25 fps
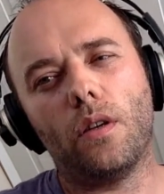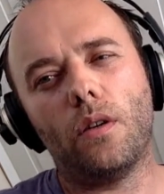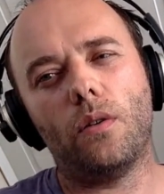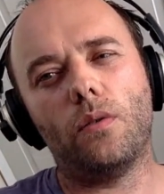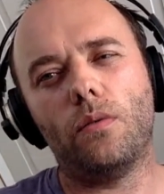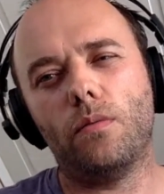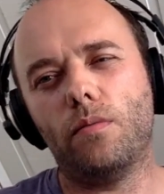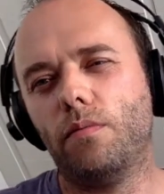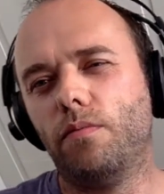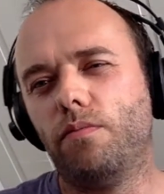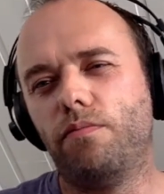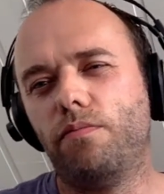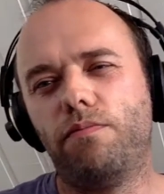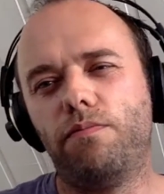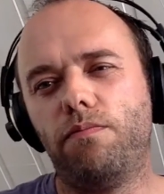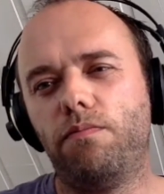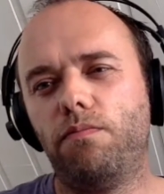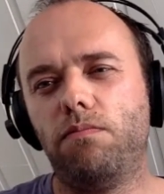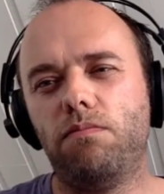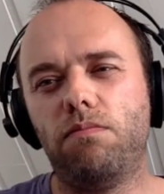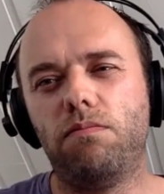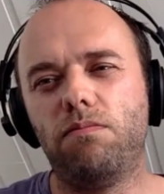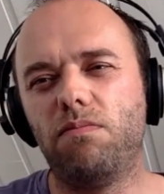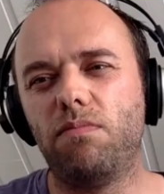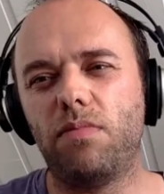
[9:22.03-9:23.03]
so
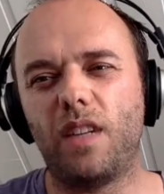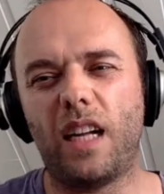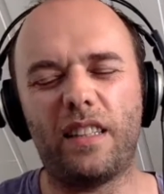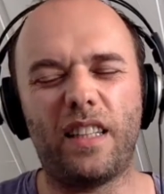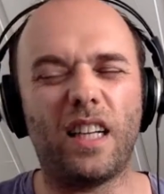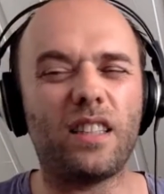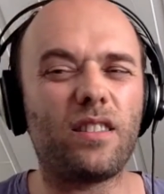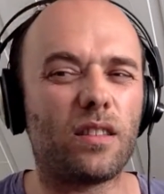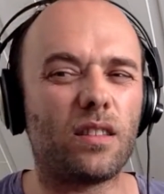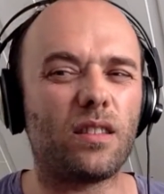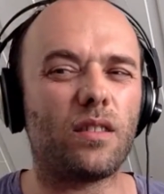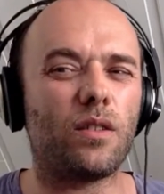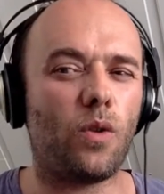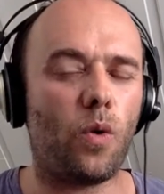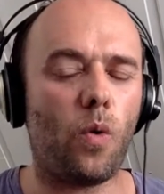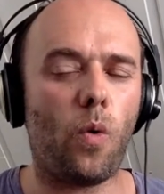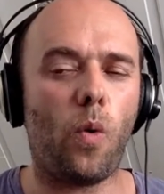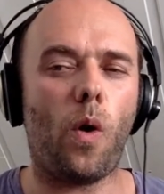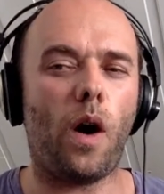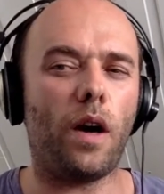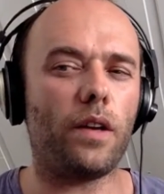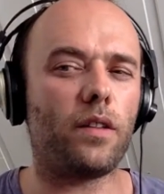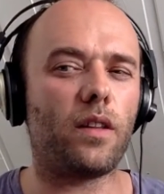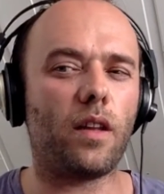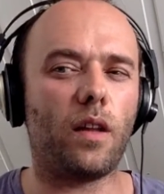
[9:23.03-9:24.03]
and that's
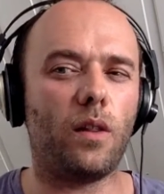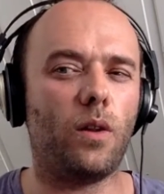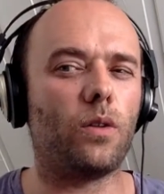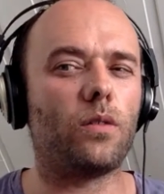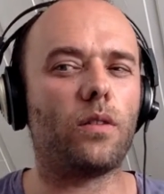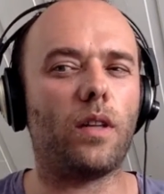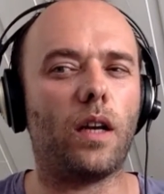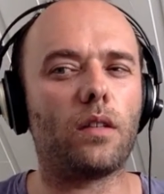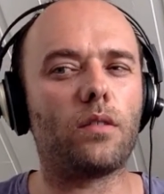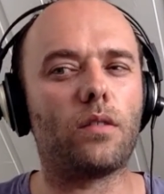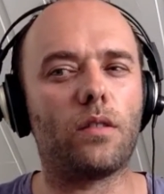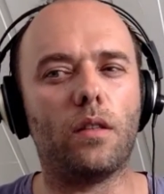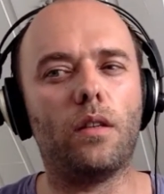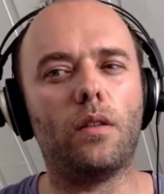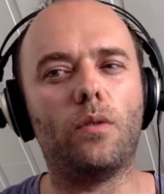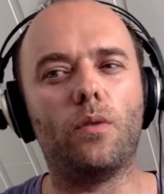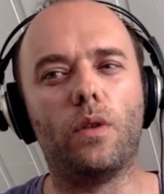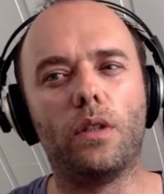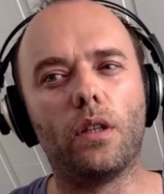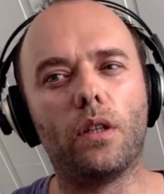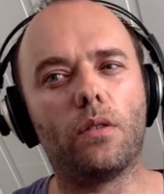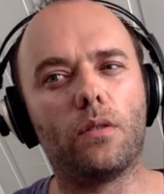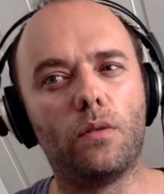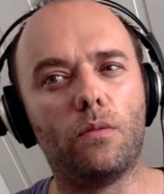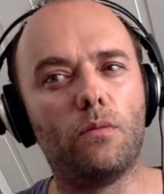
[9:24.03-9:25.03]
quite a lot actually
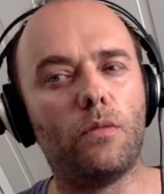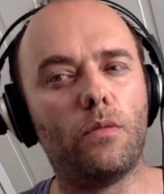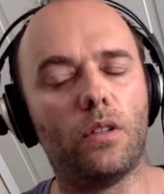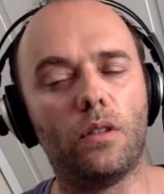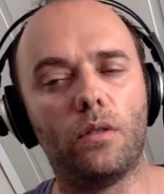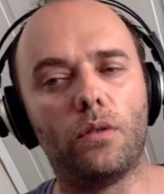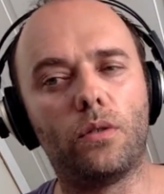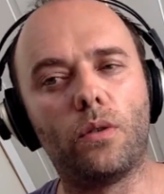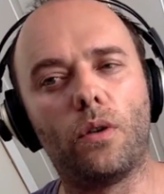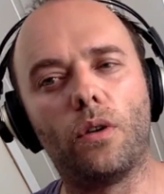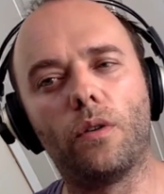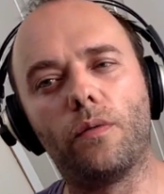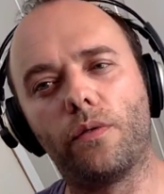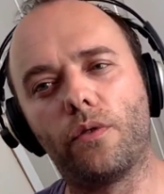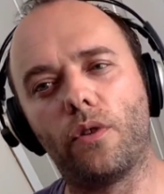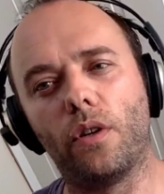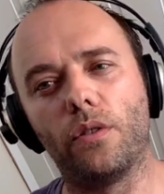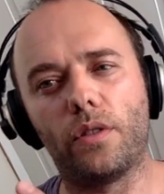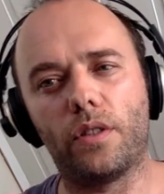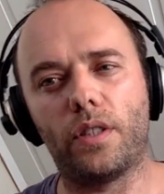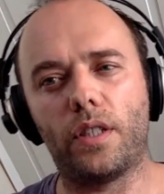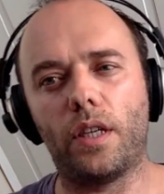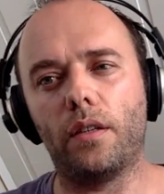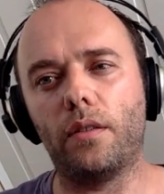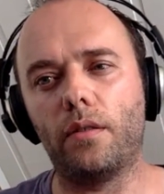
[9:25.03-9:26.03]
when you, when you sort of
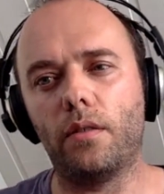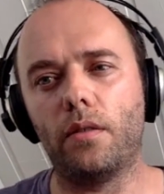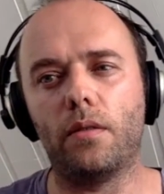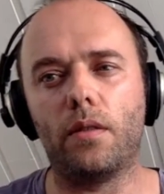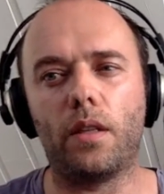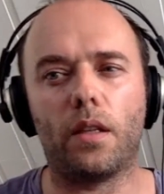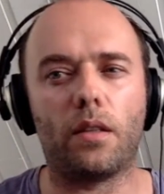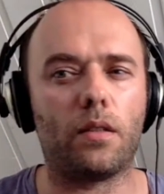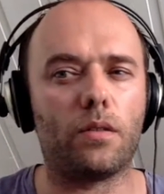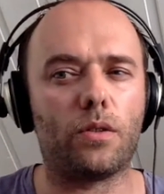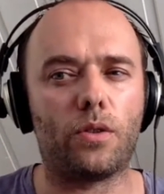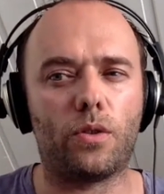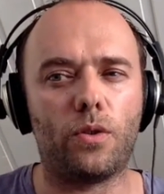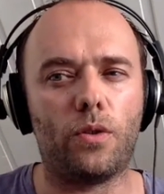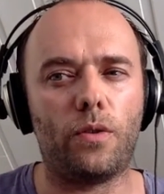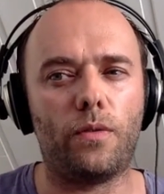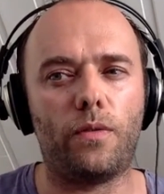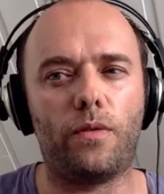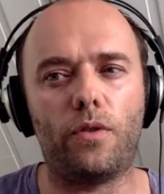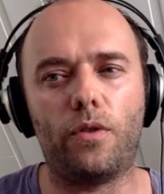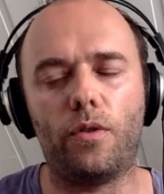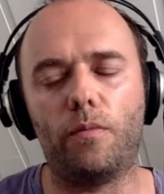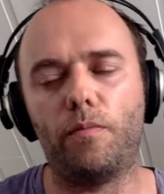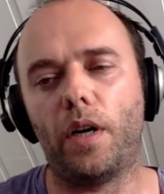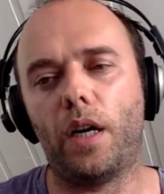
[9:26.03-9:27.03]
consider that a
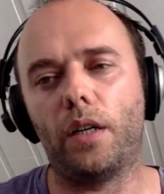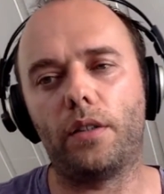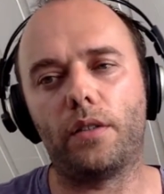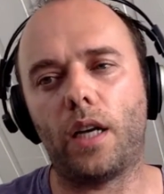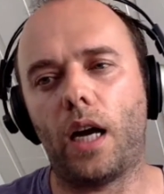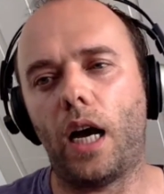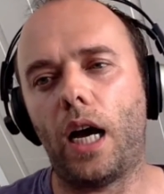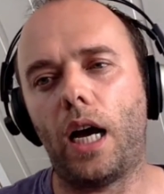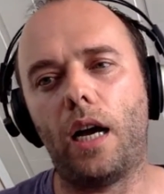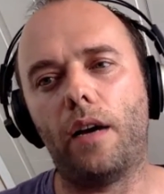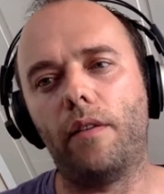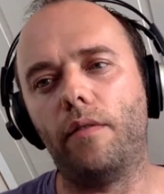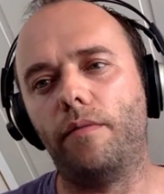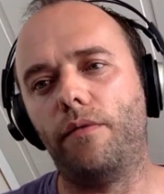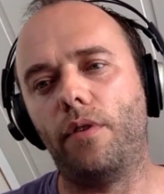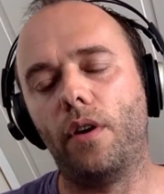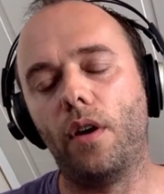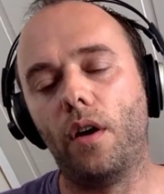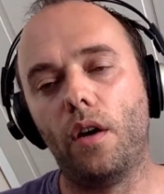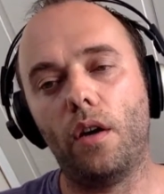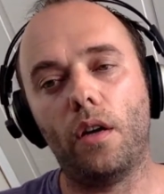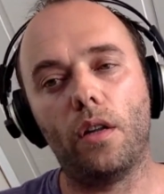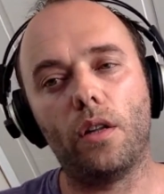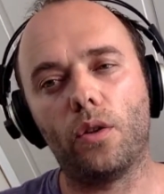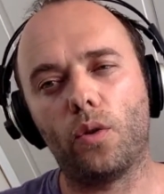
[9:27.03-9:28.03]
server might have
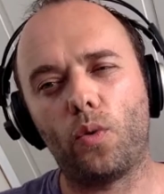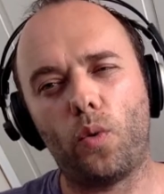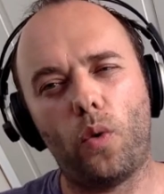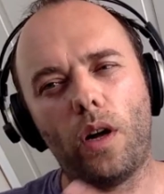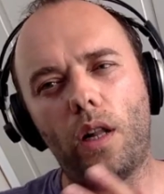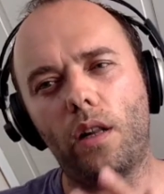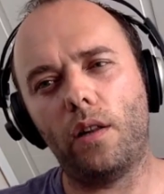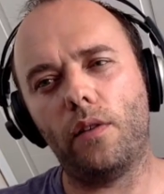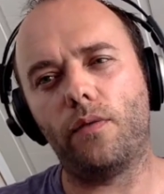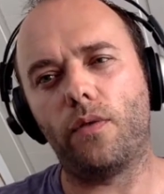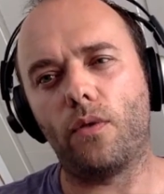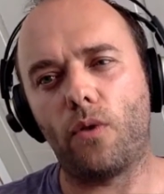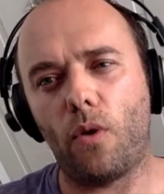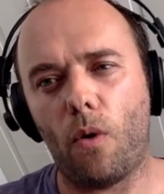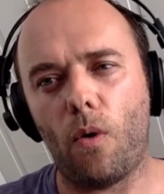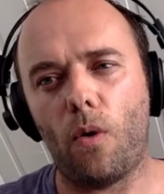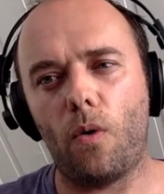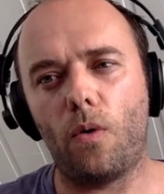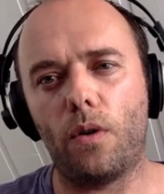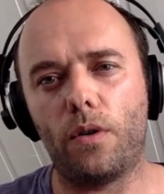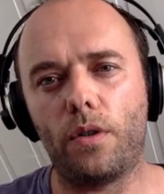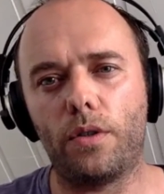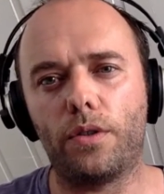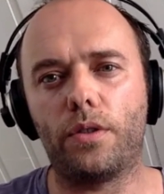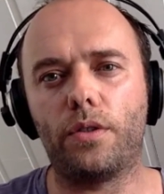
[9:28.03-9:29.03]
12
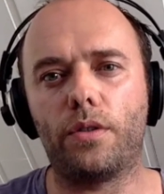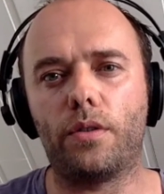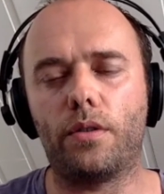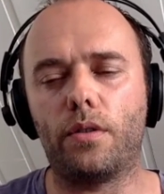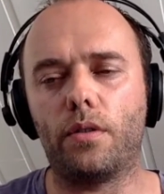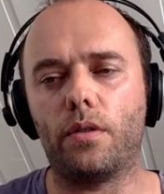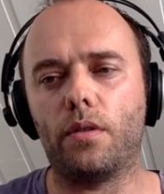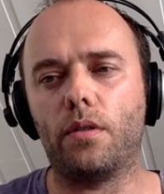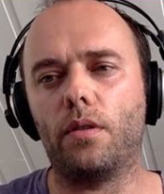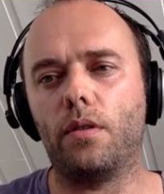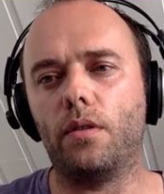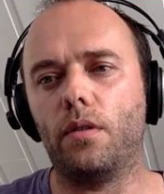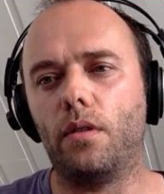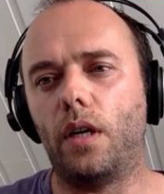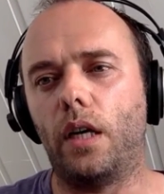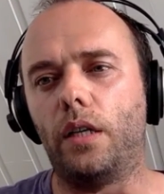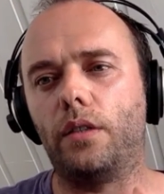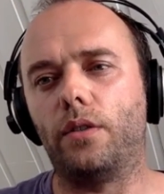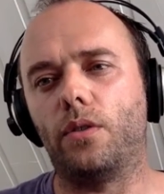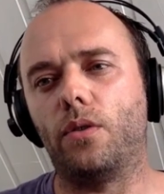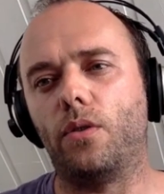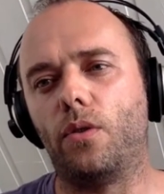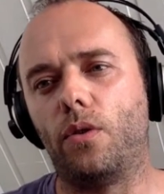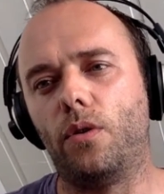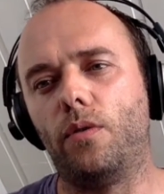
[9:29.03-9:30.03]
cores uh,
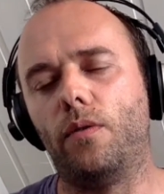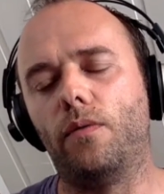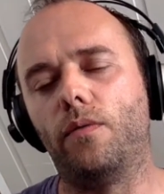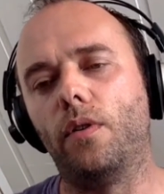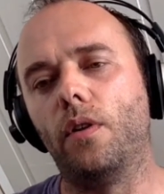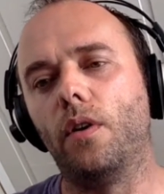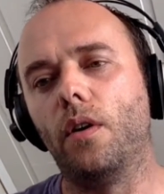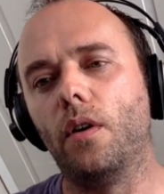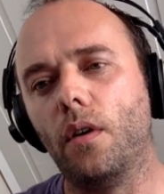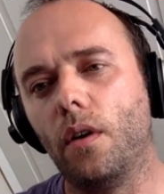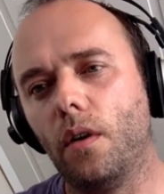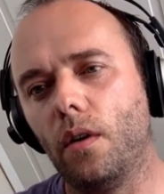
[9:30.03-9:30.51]
and sort of